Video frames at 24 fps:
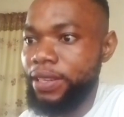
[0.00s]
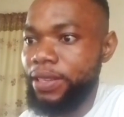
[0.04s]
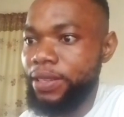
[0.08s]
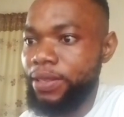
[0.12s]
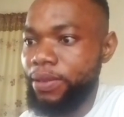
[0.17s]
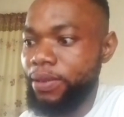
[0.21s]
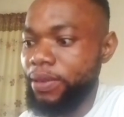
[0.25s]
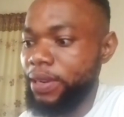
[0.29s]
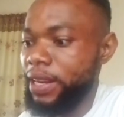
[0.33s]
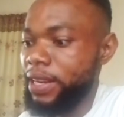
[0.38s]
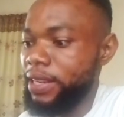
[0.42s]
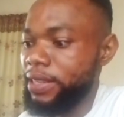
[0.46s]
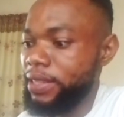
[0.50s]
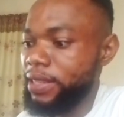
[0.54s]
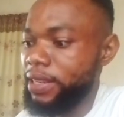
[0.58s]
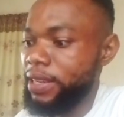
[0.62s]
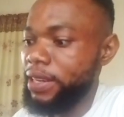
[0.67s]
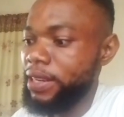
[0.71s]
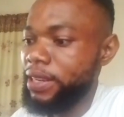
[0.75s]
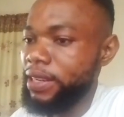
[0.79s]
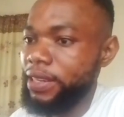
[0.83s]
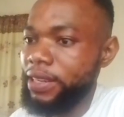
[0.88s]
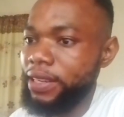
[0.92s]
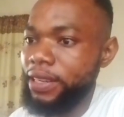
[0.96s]
So let's
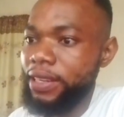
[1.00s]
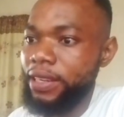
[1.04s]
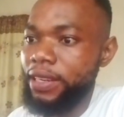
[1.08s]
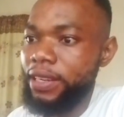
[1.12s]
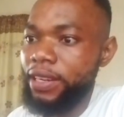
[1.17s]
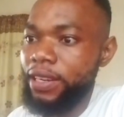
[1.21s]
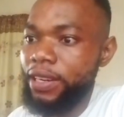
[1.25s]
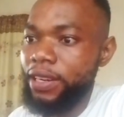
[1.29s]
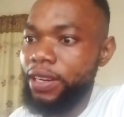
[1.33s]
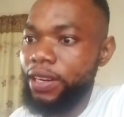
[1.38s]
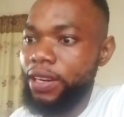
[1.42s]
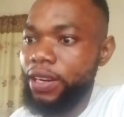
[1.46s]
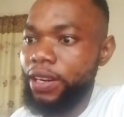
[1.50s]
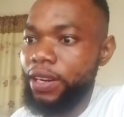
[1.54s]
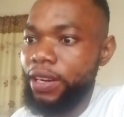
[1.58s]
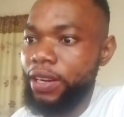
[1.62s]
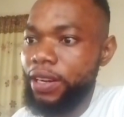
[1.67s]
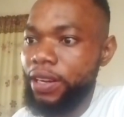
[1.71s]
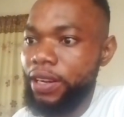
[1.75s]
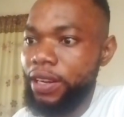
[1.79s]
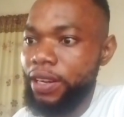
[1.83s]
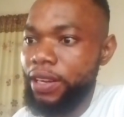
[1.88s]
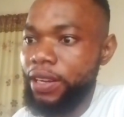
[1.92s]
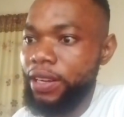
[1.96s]
say
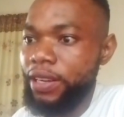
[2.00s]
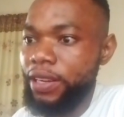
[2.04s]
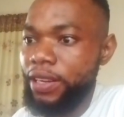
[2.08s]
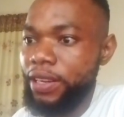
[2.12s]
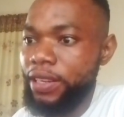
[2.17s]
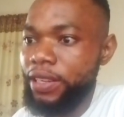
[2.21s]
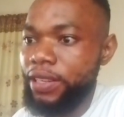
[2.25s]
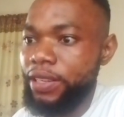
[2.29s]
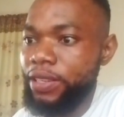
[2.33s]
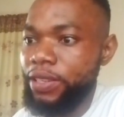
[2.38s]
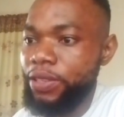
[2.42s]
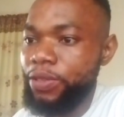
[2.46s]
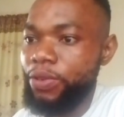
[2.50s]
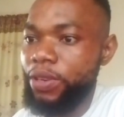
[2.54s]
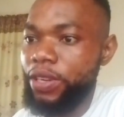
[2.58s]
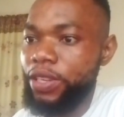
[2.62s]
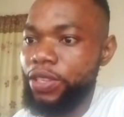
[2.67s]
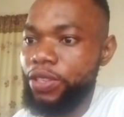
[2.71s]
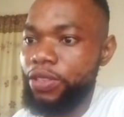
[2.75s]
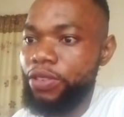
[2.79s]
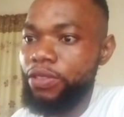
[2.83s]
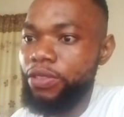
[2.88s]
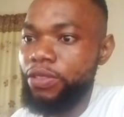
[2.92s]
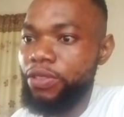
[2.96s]
this one
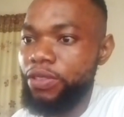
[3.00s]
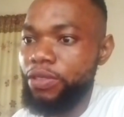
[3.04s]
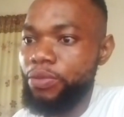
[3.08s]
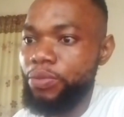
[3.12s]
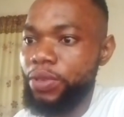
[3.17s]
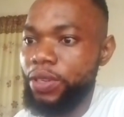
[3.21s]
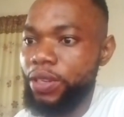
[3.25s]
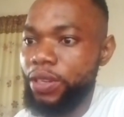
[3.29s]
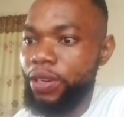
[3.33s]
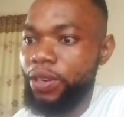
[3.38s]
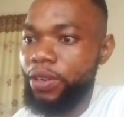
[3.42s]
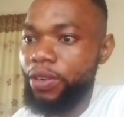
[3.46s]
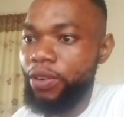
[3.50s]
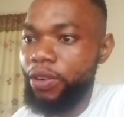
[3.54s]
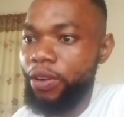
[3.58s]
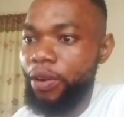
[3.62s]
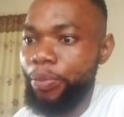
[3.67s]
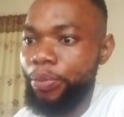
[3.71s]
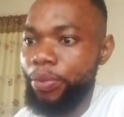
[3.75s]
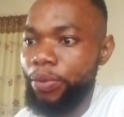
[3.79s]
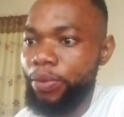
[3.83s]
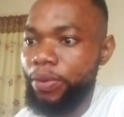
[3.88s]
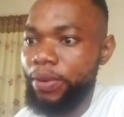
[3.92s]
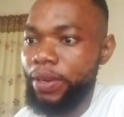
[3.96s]
is going to be
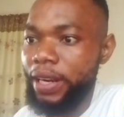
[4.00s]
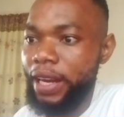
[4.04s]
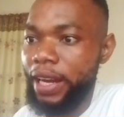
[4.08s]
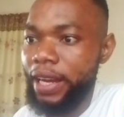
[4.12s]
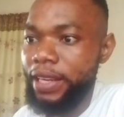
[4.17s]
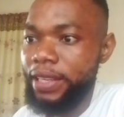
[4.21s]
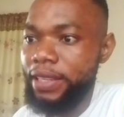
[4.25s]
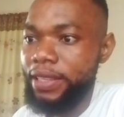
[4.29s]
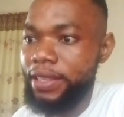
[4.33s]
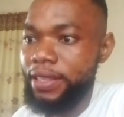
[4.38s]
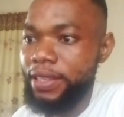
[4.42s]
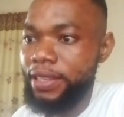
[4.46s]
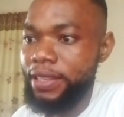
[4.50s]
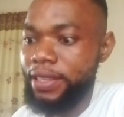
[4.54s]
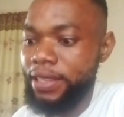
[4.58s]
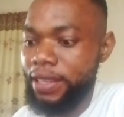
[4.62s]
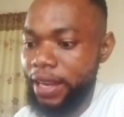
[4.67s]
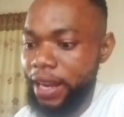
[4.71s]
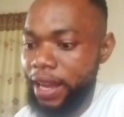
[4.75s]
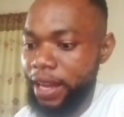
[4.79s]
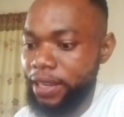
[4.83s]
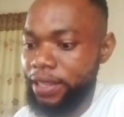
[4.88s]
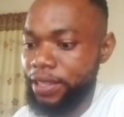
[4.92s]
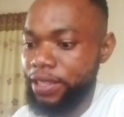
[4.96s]
couple night
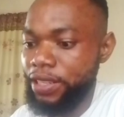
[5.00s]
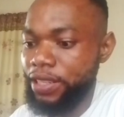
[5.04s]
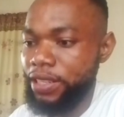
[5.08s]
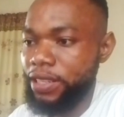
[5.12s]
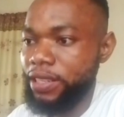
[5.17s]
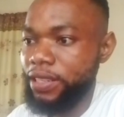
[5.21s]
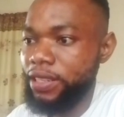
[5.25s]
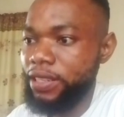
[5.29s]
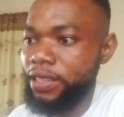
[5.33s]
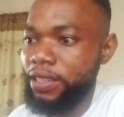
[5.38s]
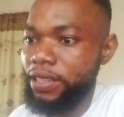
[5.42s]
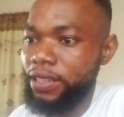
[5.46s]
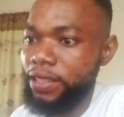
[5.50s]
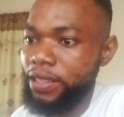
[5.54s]
slash.